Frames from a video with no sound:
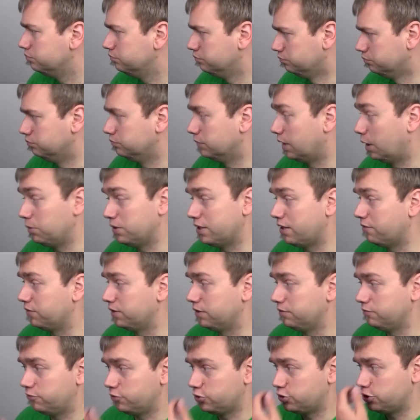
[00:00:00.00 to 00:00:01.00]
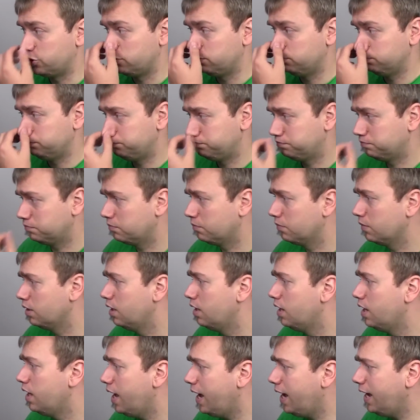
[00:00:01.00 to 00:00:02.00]
I will definitely, for sure.
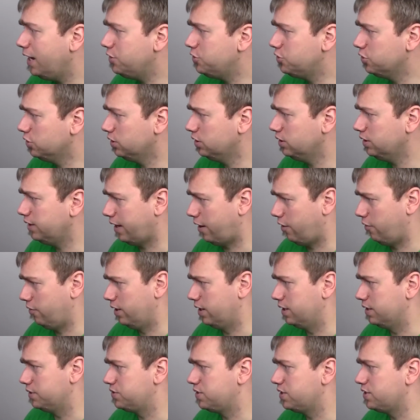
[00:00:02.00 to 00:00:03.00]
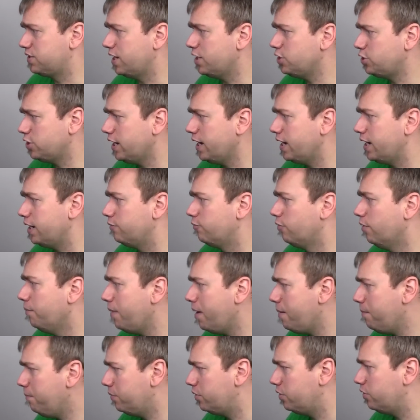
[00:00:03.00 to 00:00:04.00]
Angel Lara says, hey Jay,
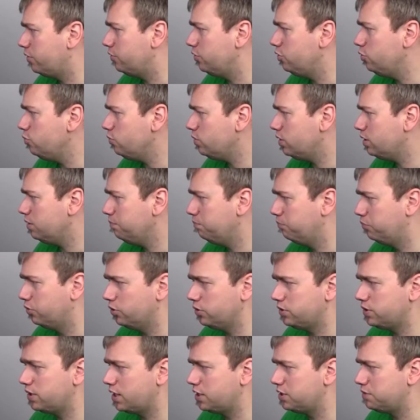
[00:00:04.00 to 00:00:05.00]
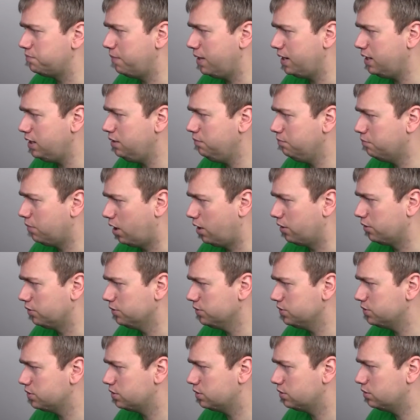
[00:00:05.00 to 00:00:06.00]
remember, you can put as many
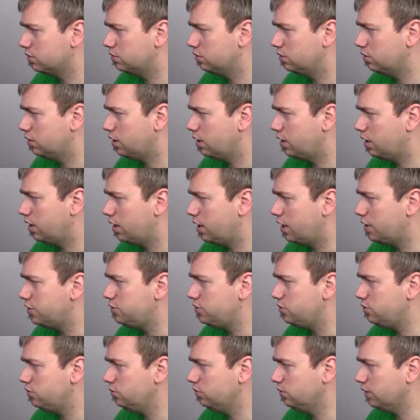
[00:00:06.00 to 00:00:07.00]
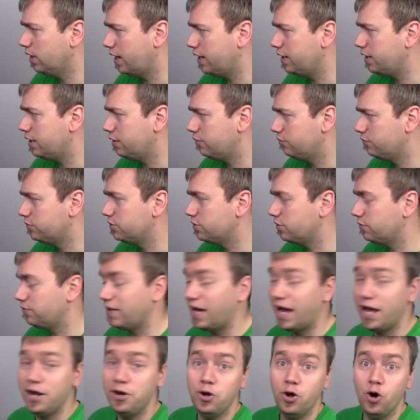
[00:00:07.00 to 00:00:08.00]
models as you like in reserve.
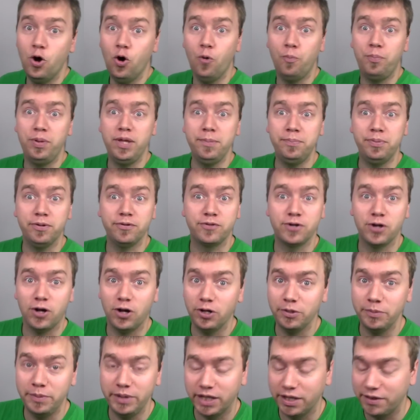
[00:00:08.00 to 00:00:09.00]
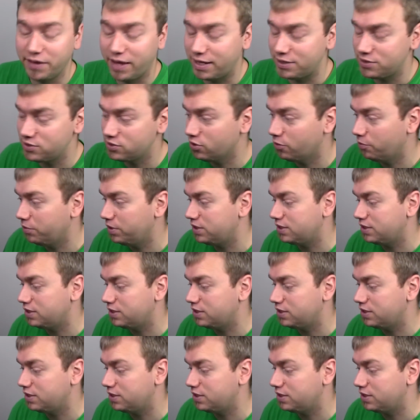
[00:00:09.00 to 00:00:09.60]
I know, people have called me on that so